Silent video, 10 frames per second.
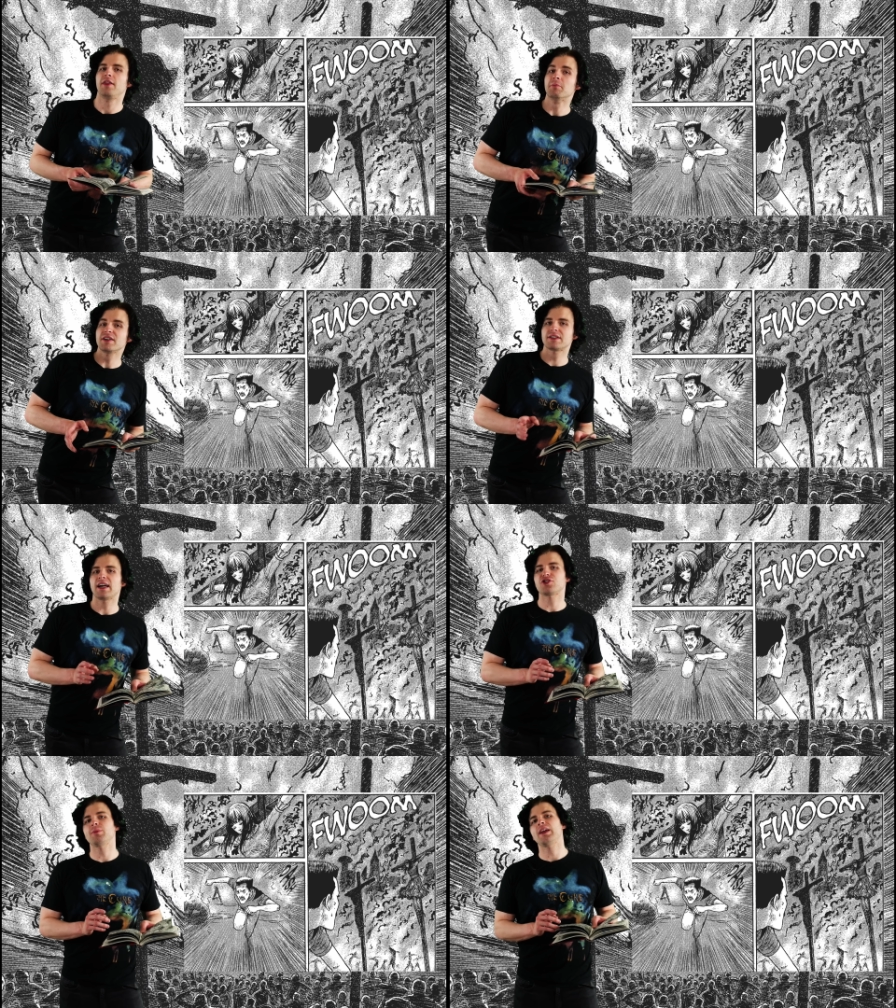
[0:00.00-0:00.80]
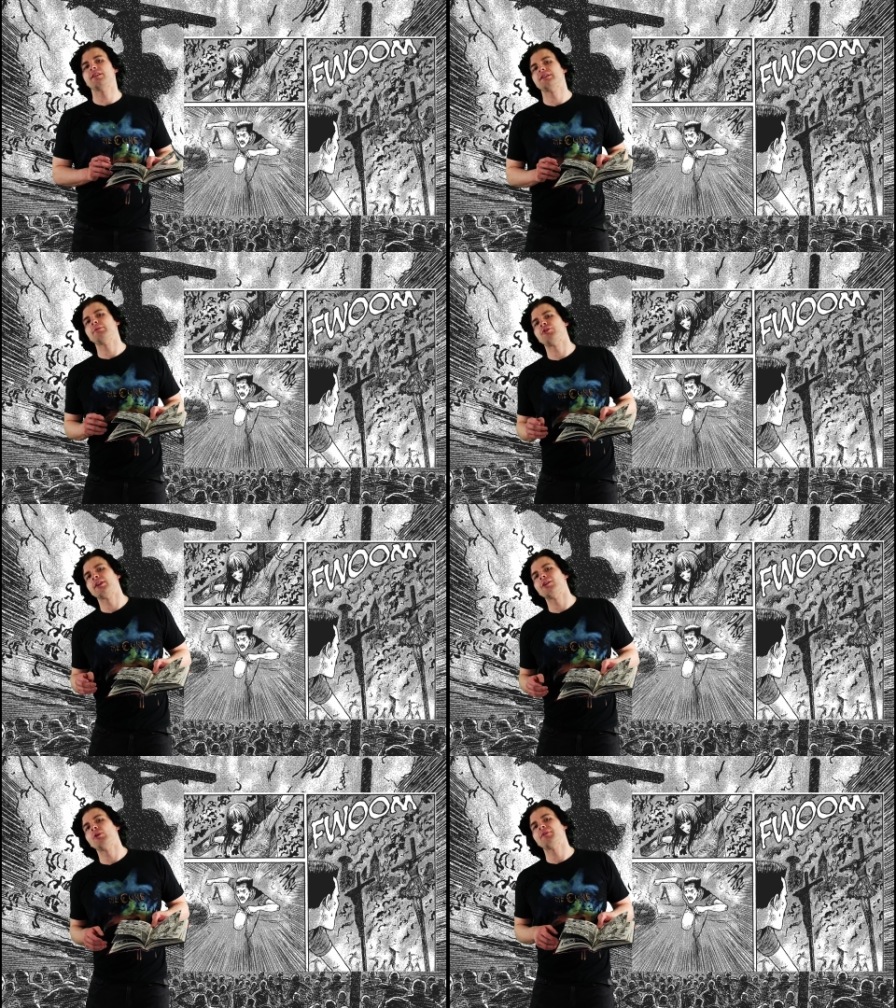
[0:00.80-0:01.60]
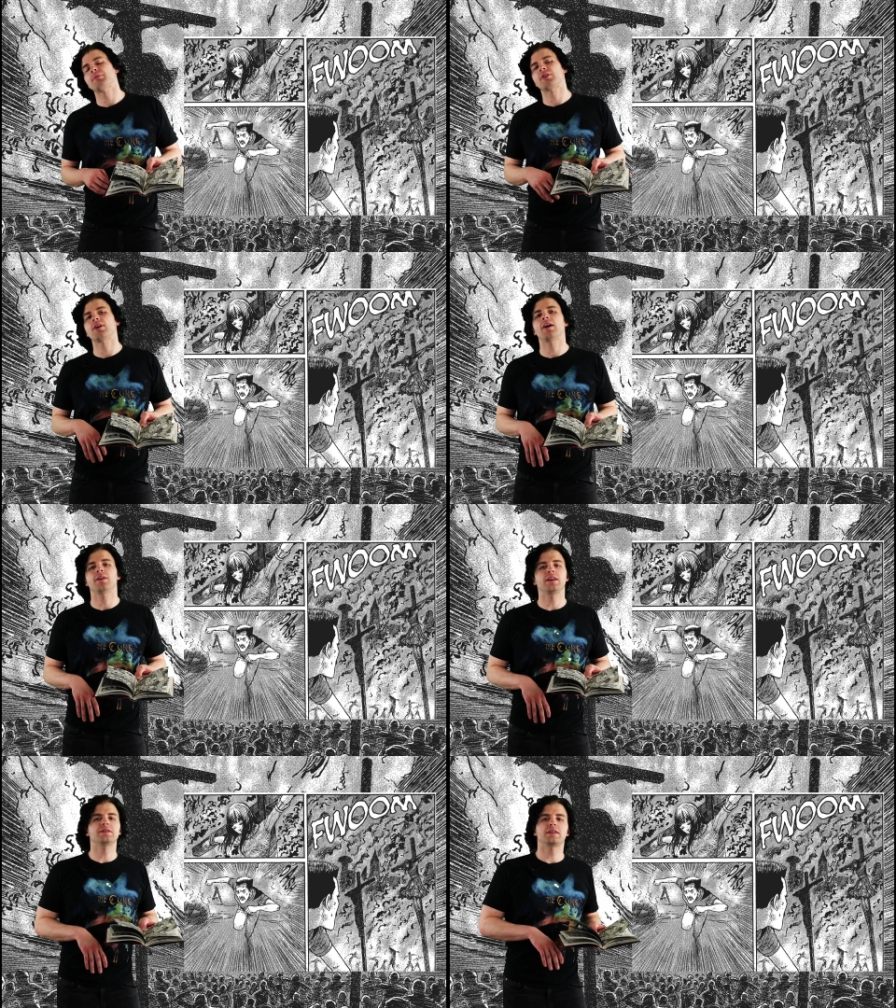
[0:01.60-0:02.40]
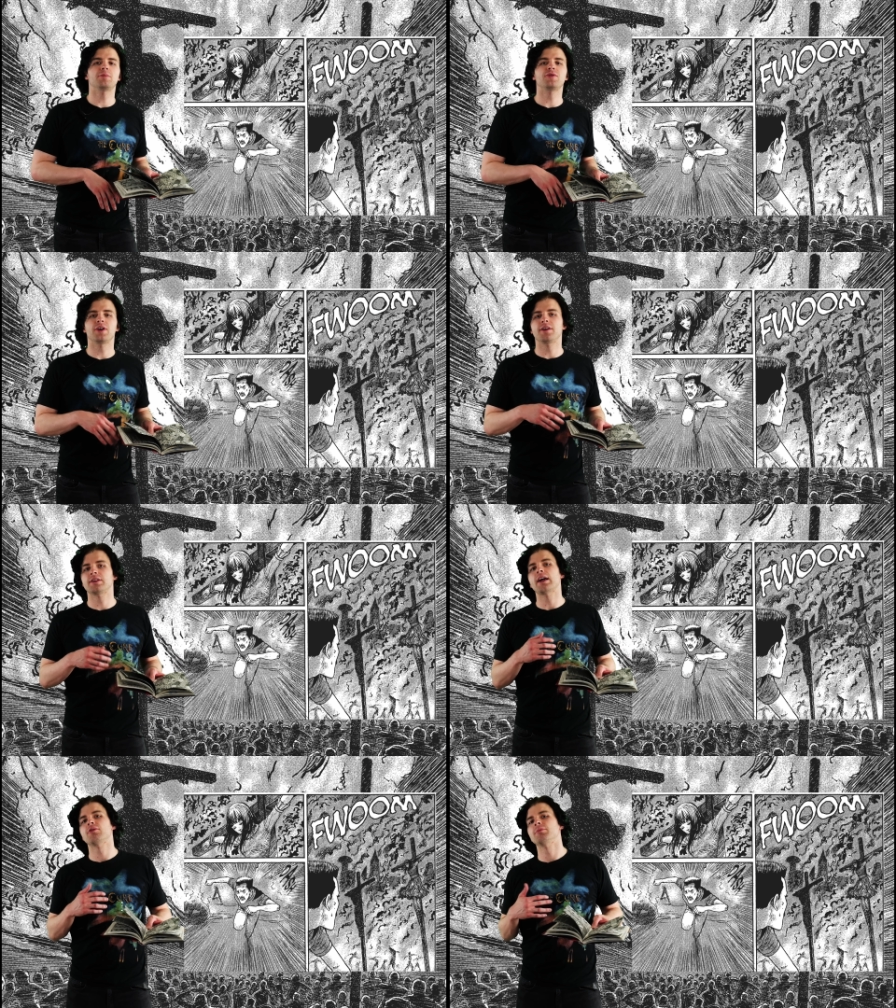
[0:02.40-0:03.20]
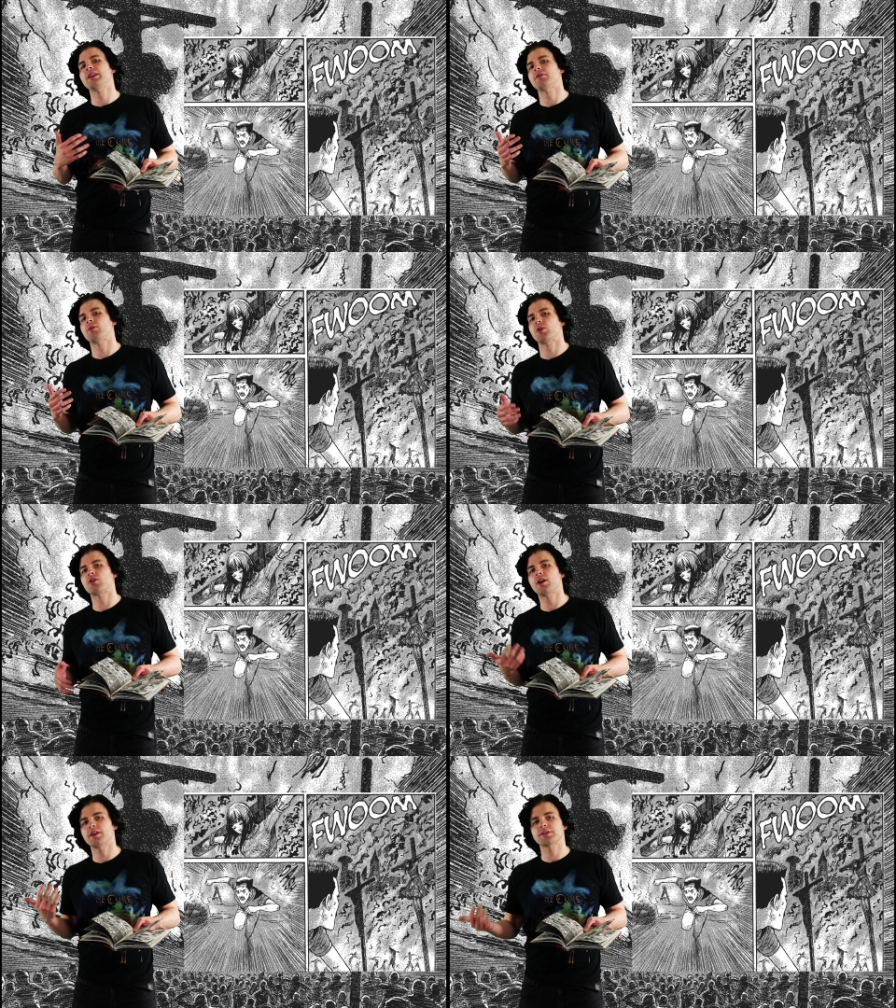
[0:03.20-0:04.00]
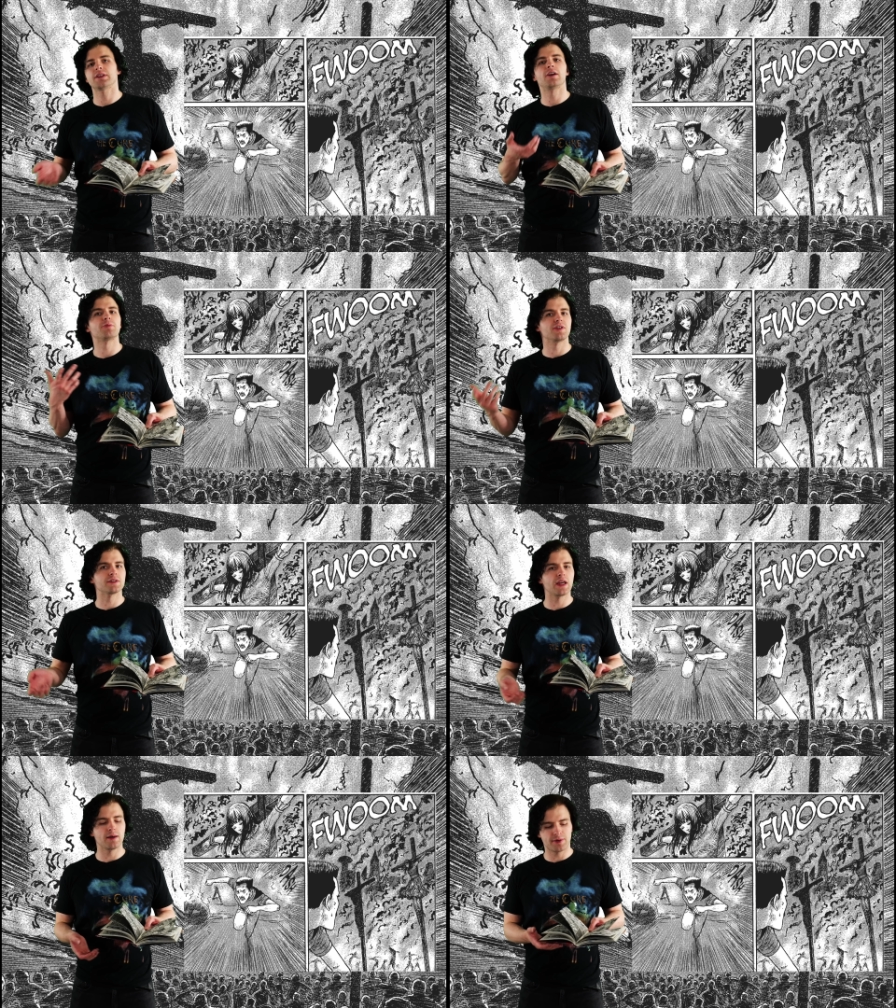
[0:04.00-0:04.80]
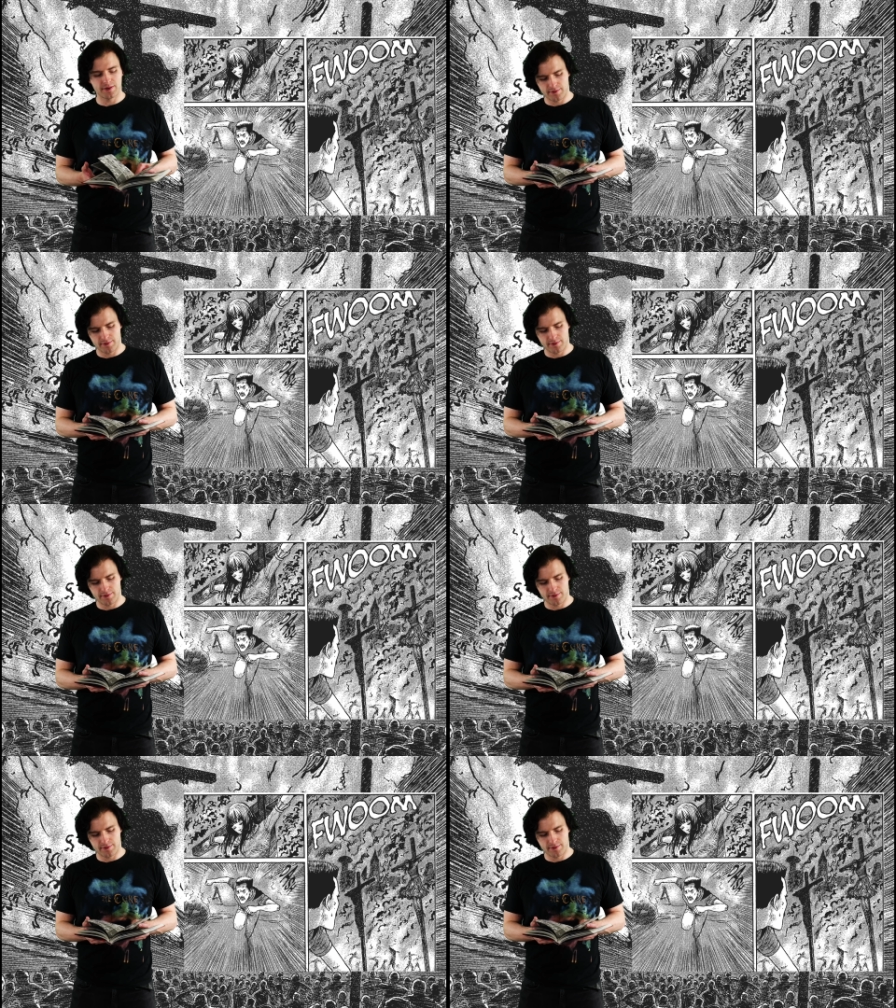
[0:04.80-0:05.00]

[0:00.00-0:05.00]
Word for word: The mustache man is able to get away from the crowd and he's able to untie Remina from the cross and help her escape.